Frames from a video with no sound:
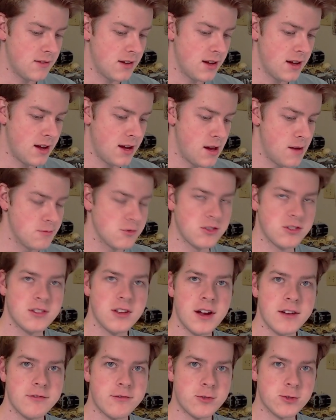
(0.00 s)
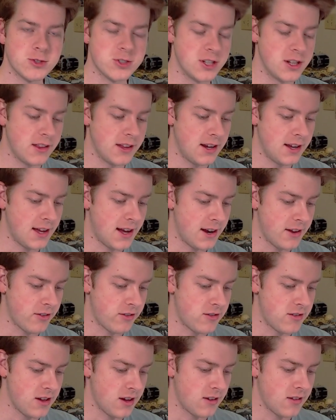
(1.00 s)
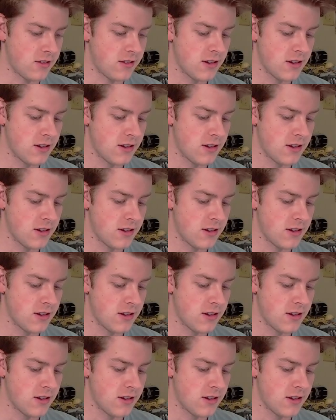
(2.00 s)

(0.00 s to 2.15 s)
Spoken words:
Just unfortunate that it got a 6.